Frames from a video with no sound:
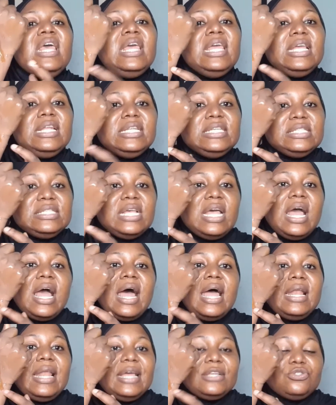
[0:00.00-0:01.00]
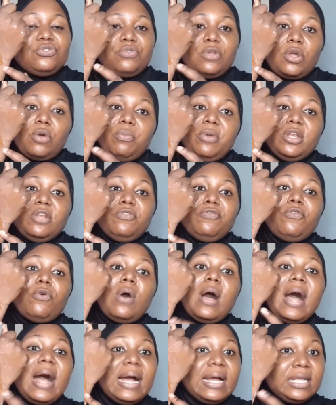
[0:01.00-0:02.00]
it is, I like to recommend it for
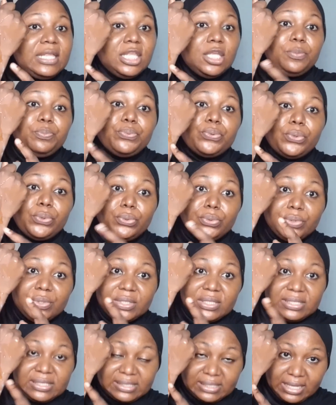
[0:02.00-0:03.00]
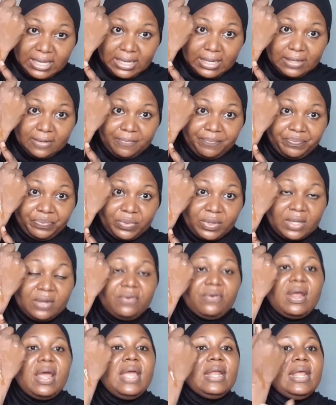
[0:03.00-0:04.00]
acne prone skin,
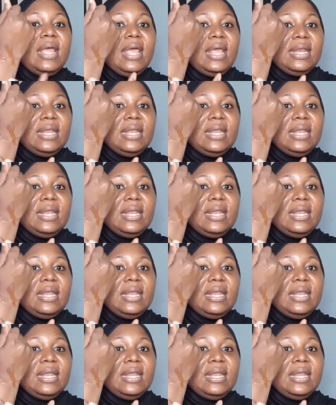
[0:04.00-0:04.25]
right?